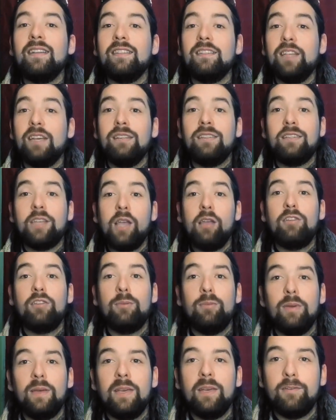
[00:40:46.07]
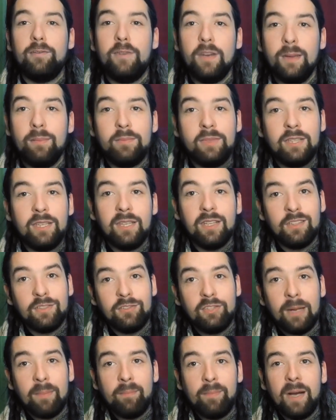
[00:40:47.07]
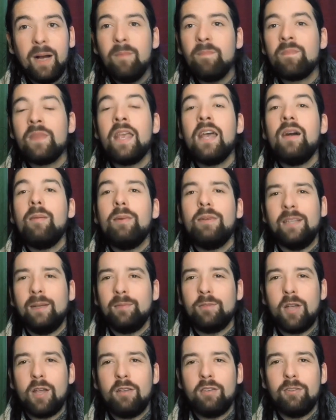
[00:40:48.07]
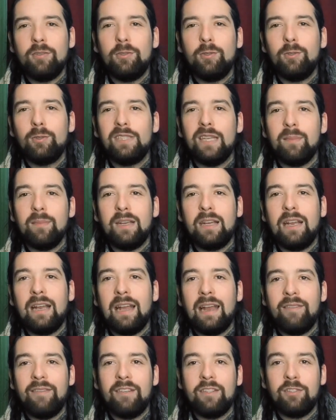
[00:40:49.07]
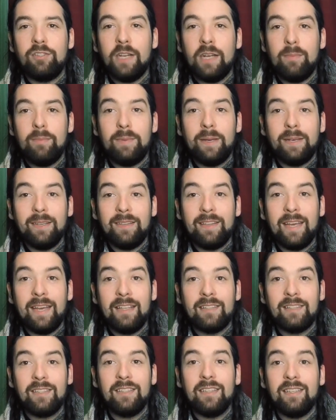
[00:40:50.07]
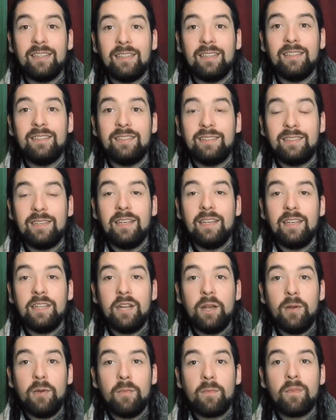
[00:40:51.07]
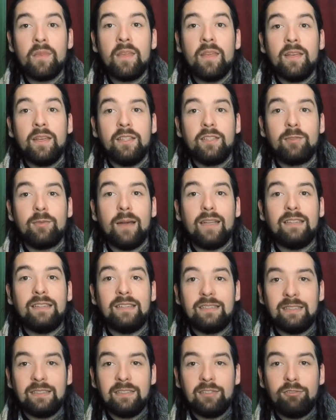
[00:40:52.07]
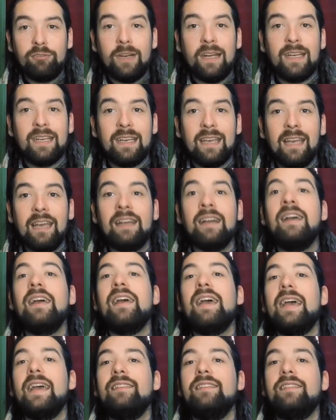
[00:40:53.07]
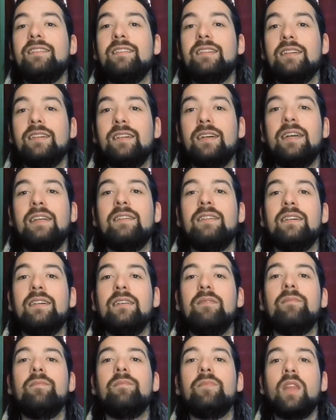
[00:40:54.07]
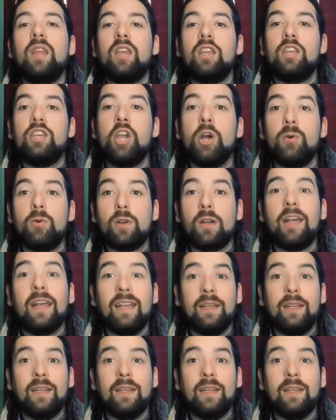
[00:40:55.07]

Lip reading: So it's going to be a ribbed jumper, but I'm going to do some clever shaping there so that it's, you know, it's quite striking at the yoke.